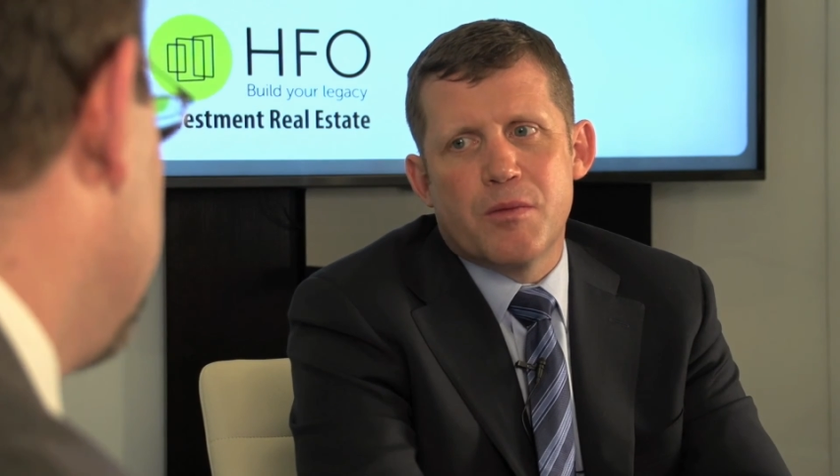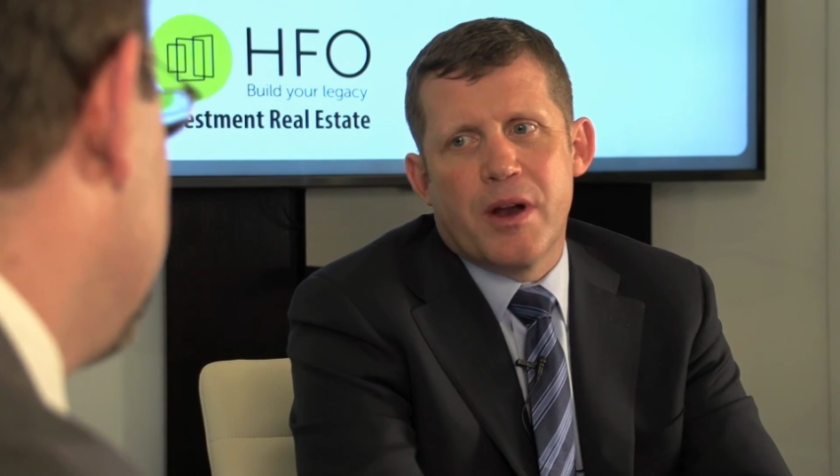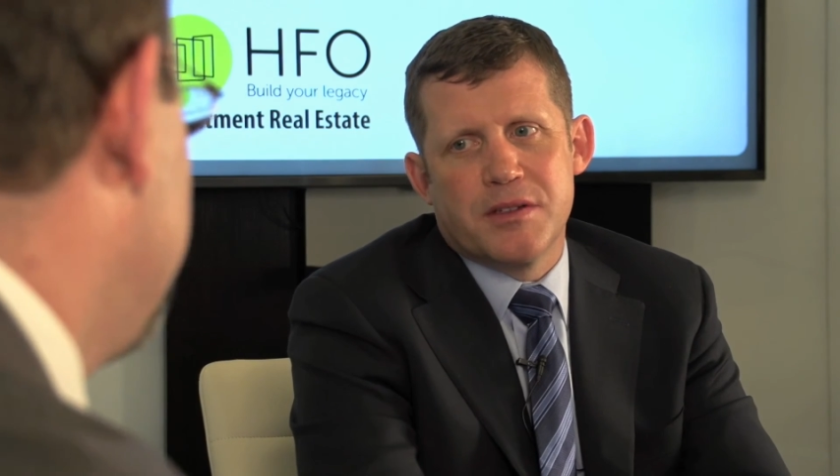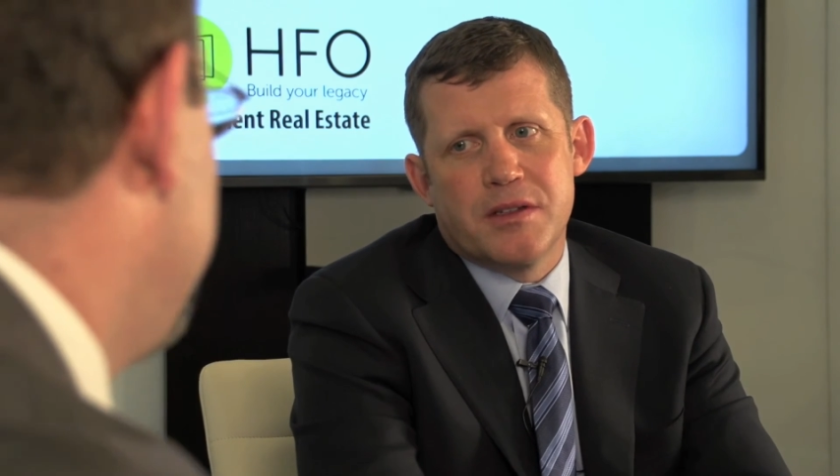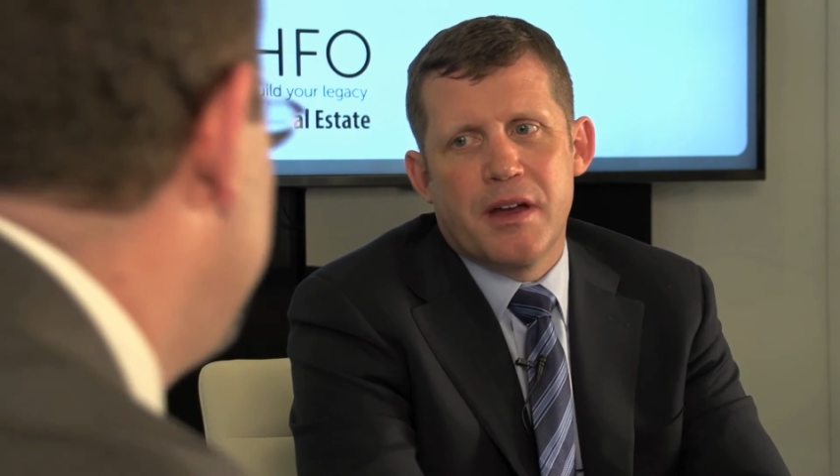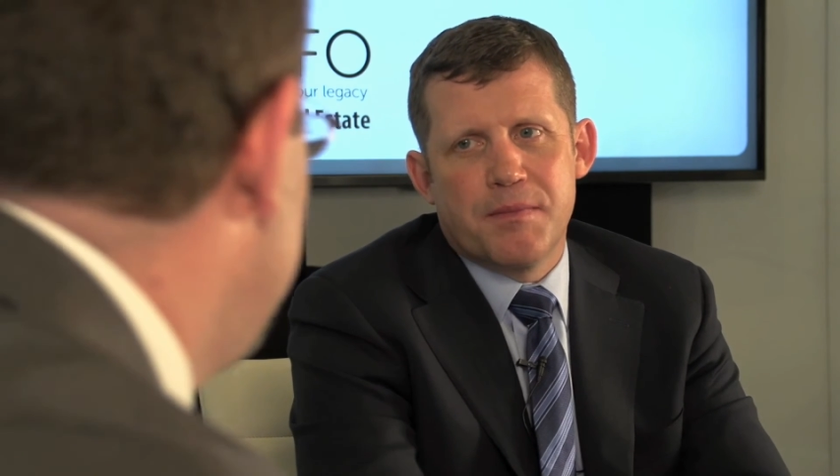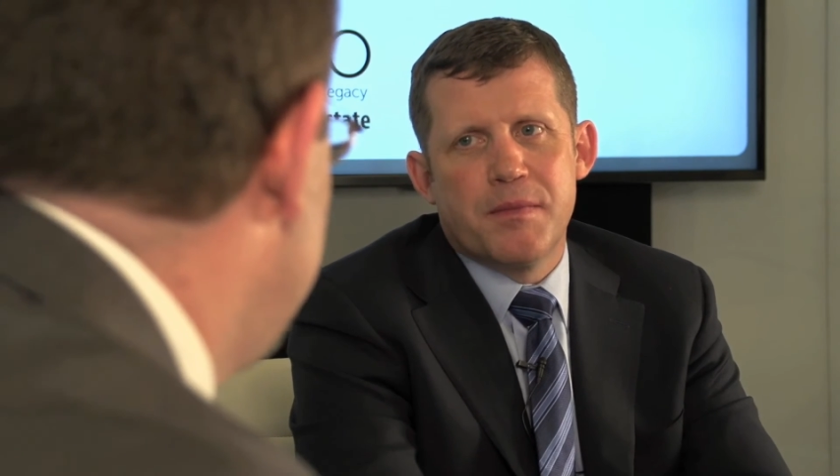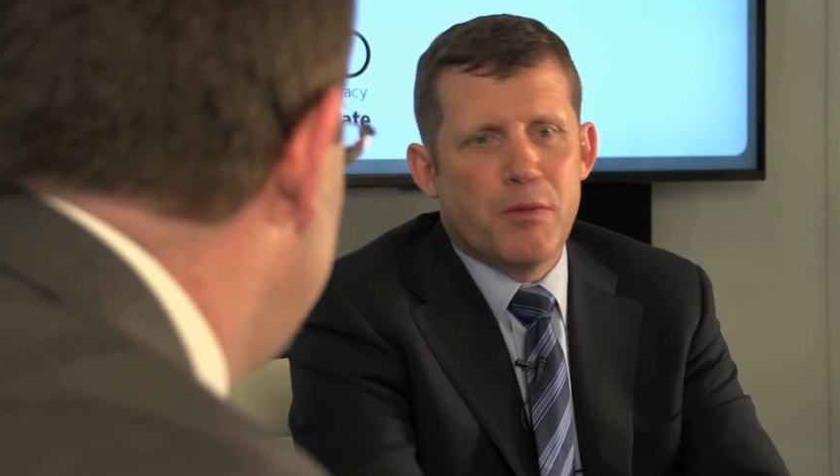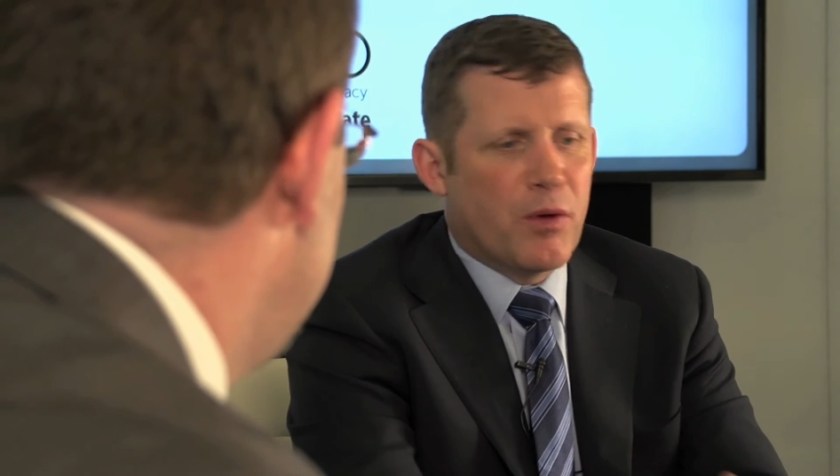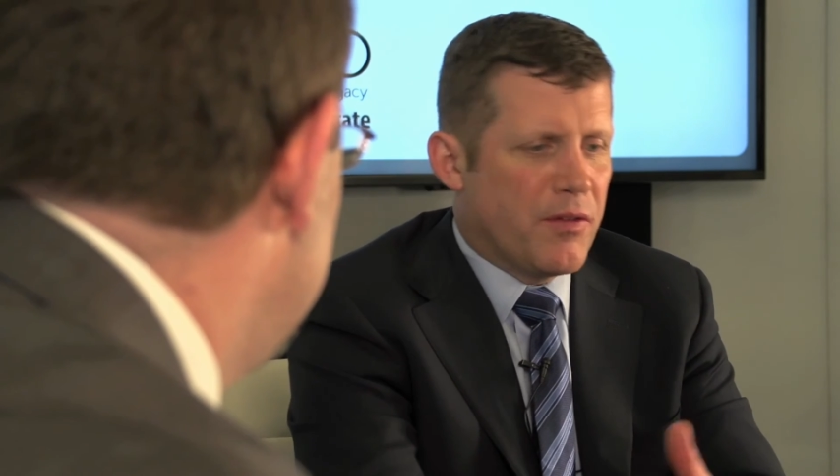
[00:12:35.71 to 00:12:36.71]
Right. Is that
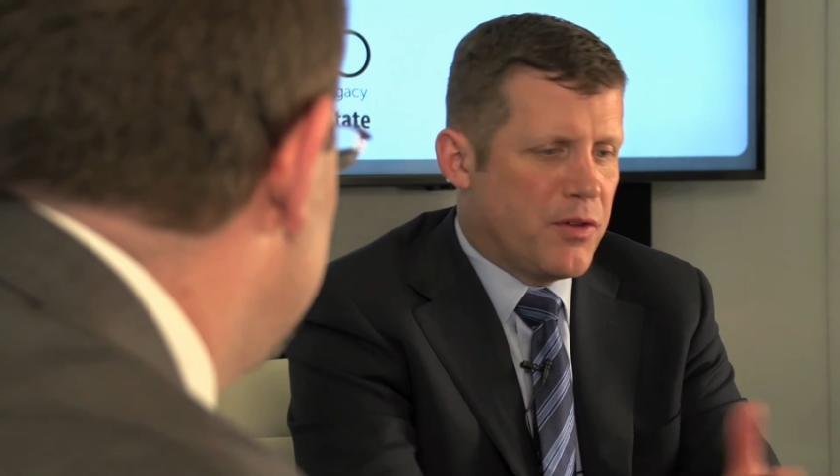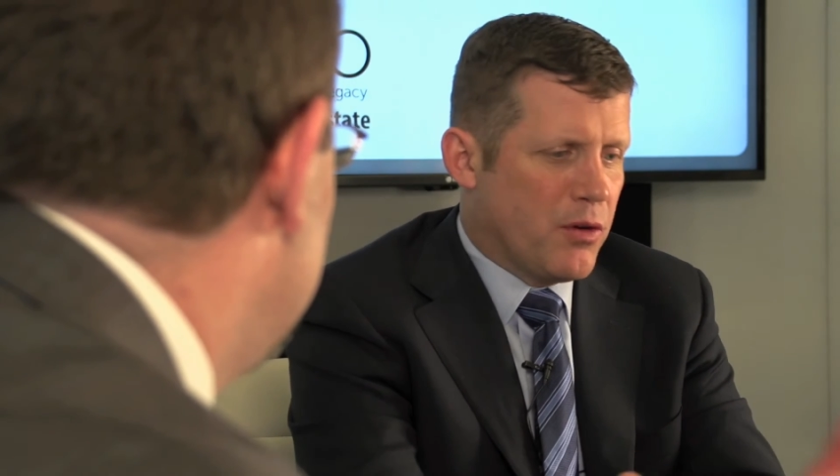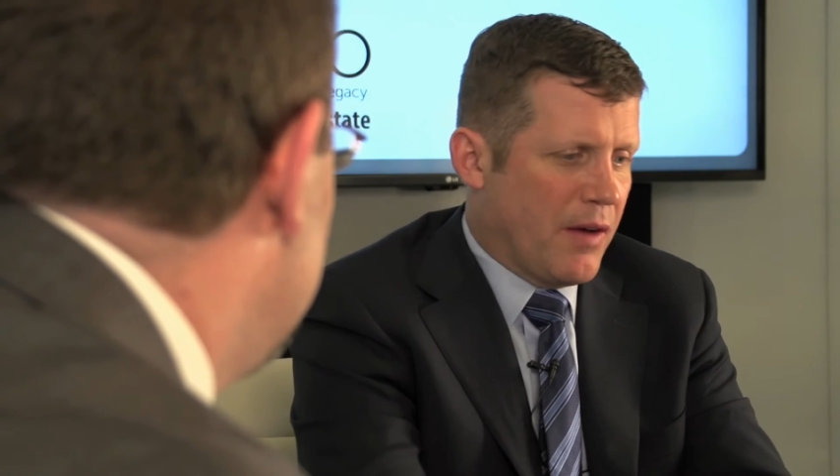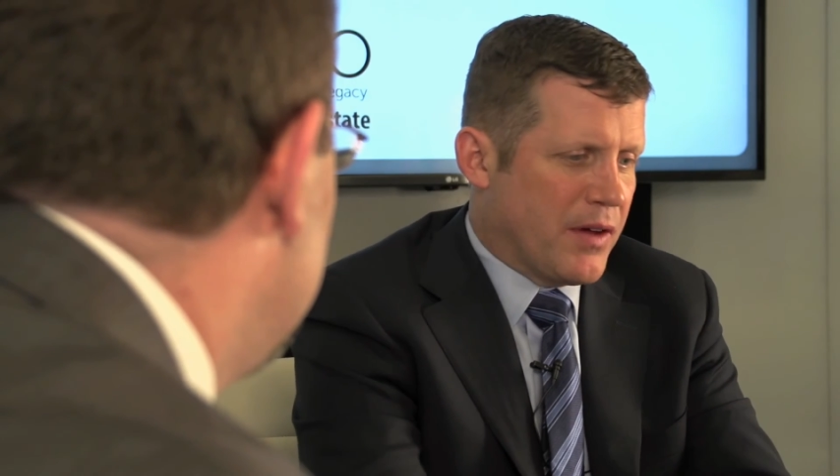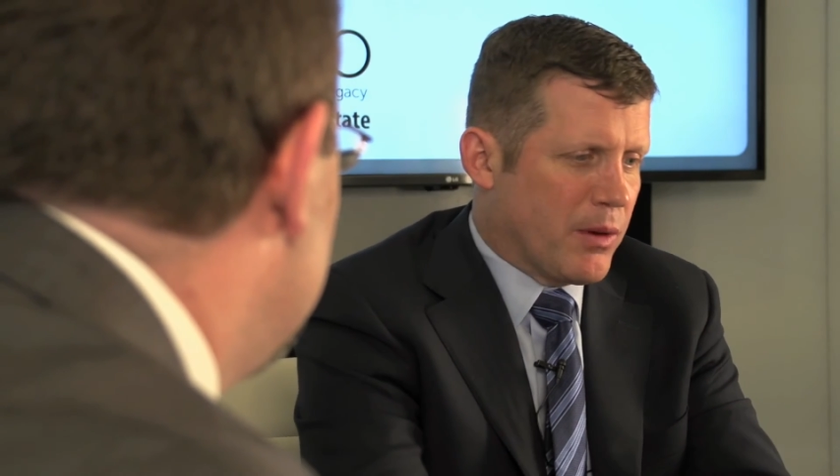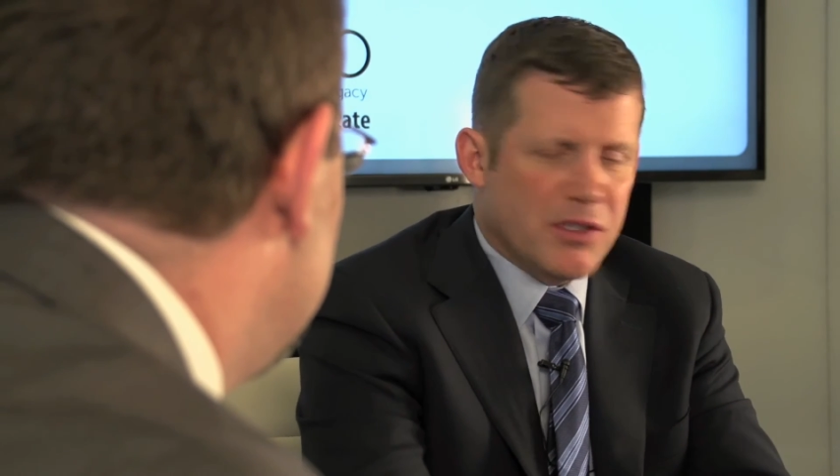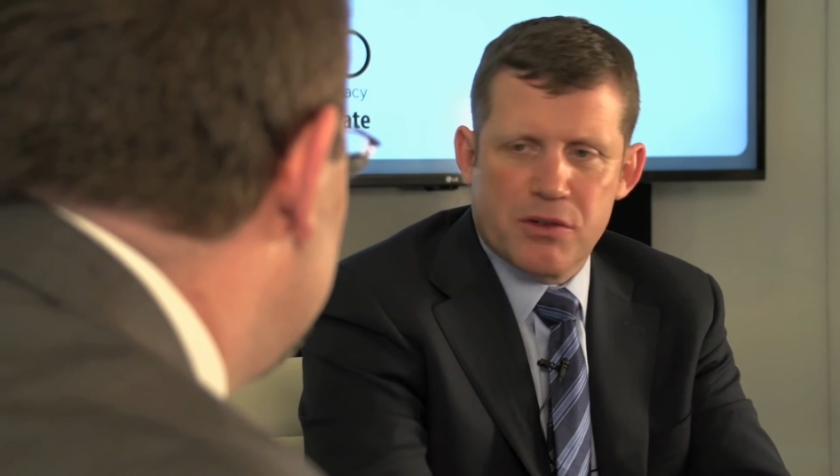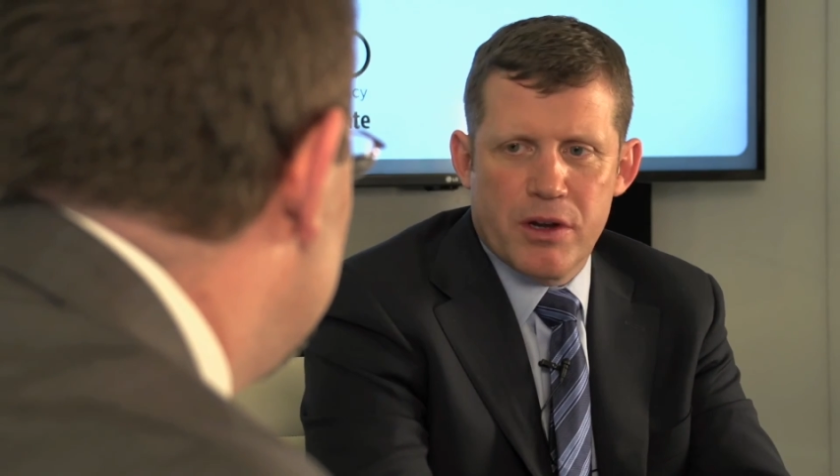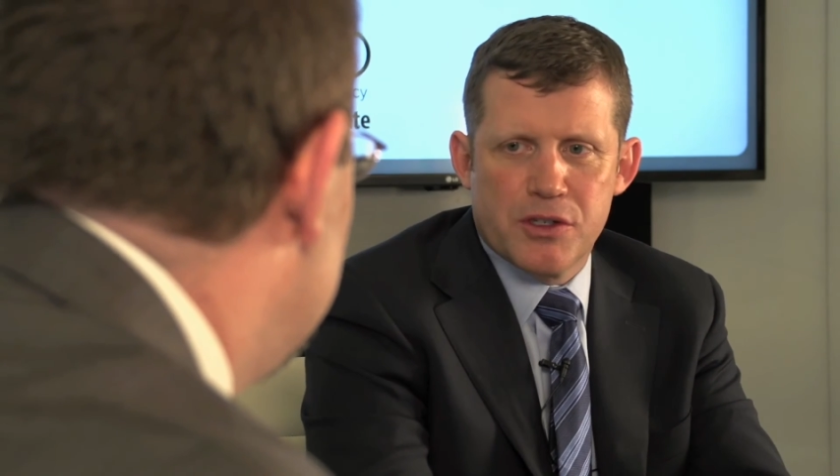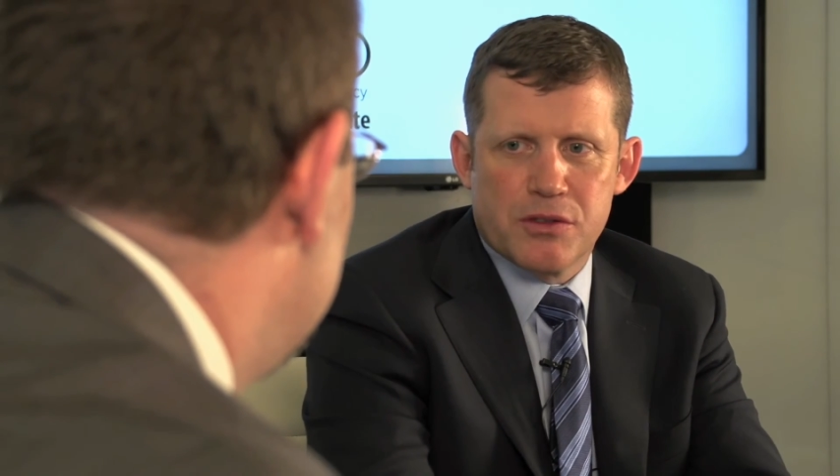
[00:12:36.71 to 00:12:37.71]
if you have that
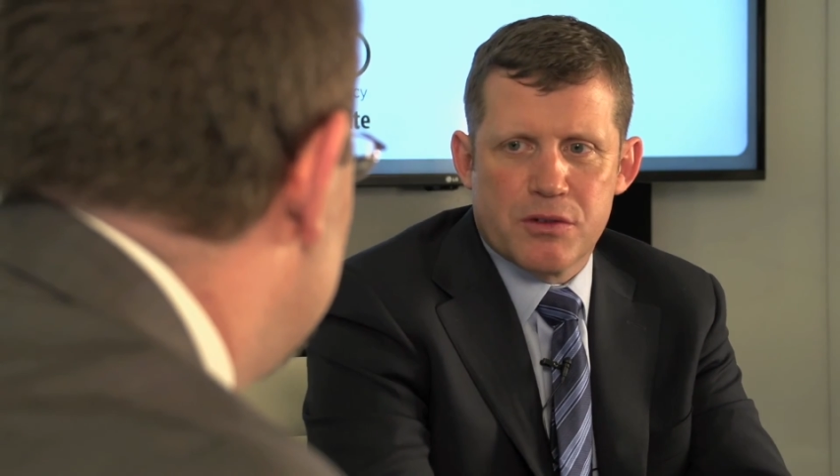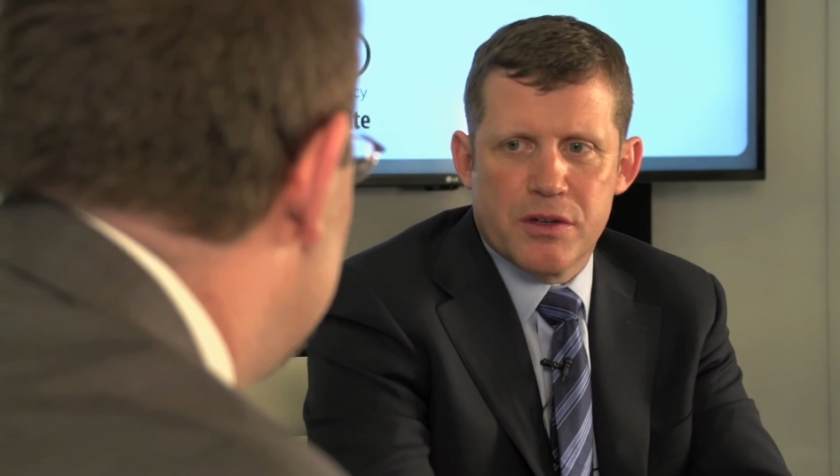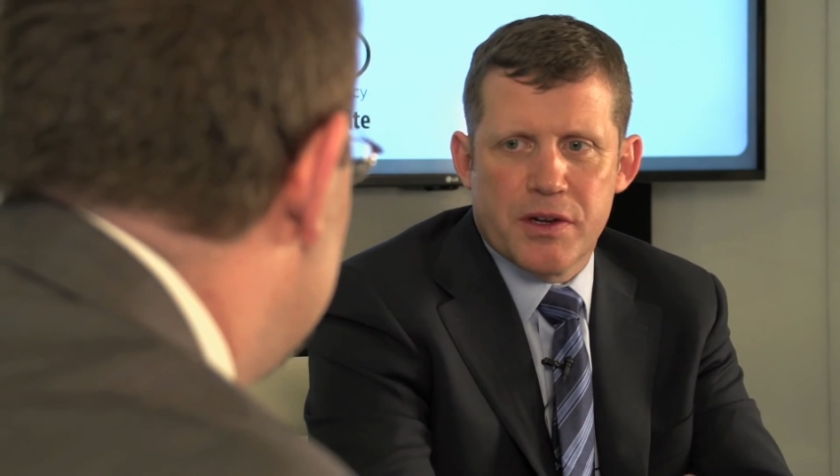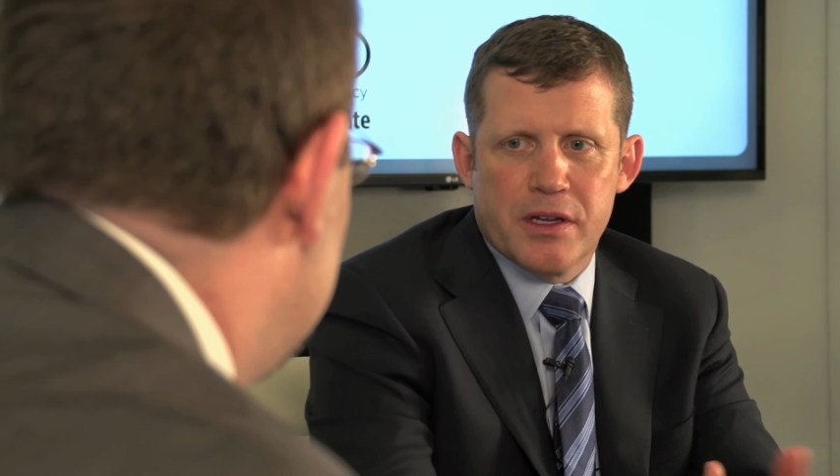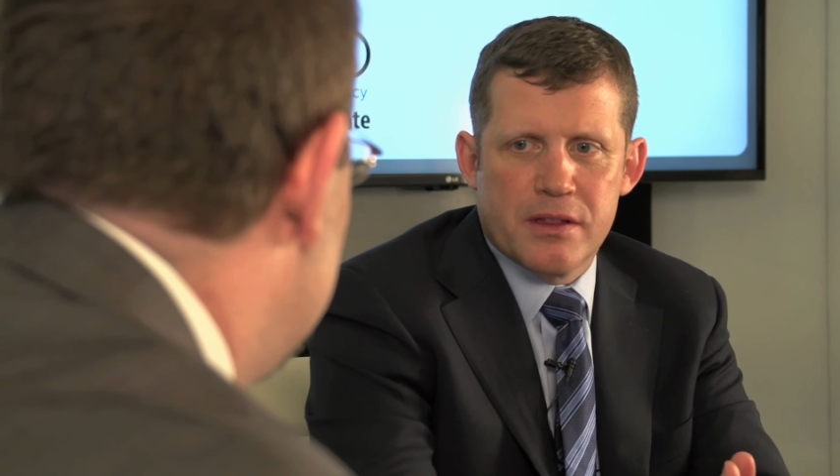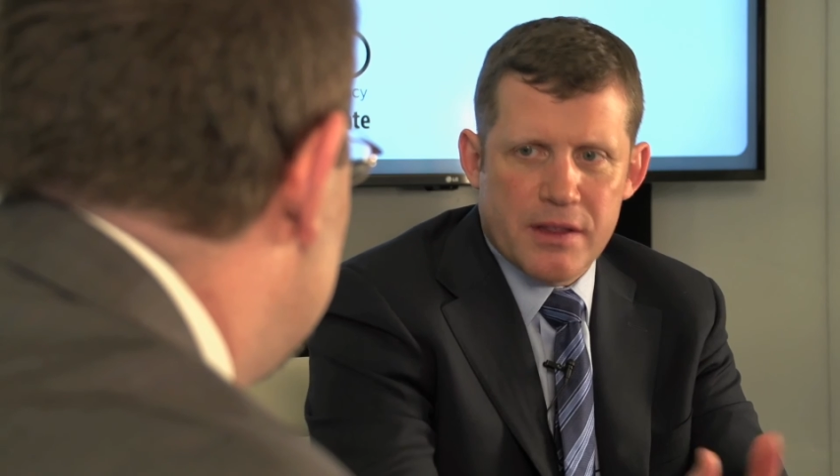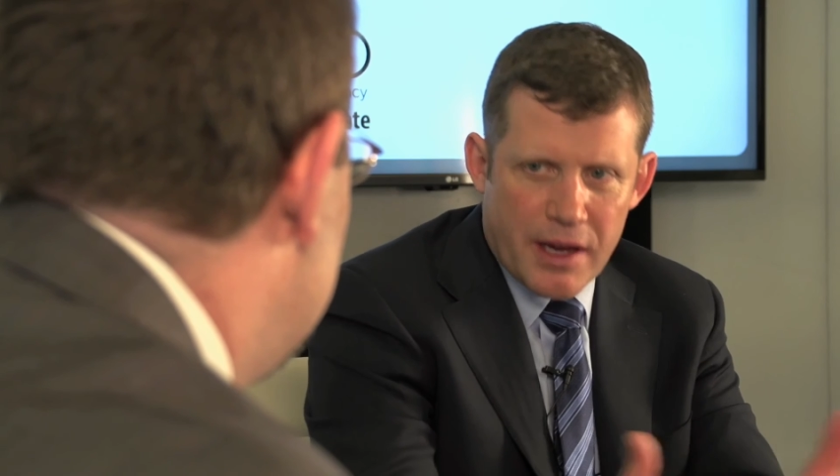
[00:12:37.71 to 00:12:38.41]
restoration certificate,